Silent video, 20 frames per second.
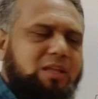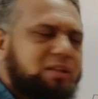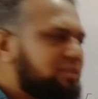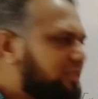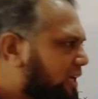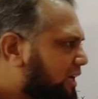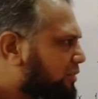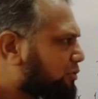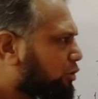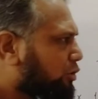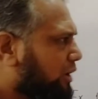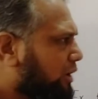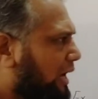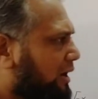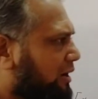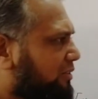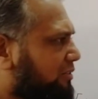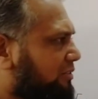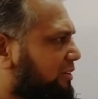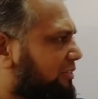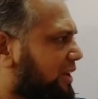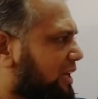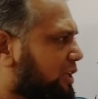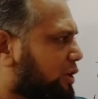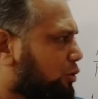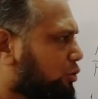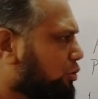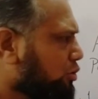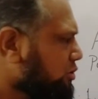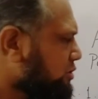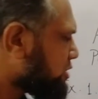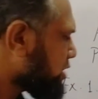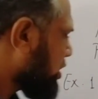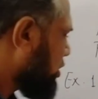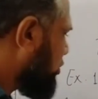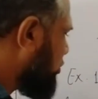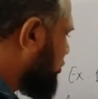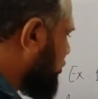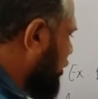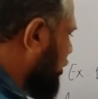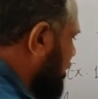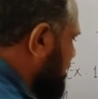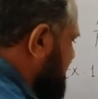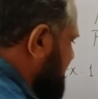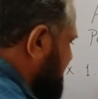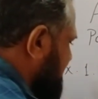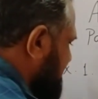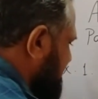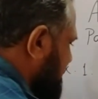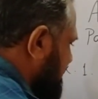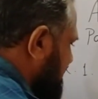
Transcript: therefore we will use was.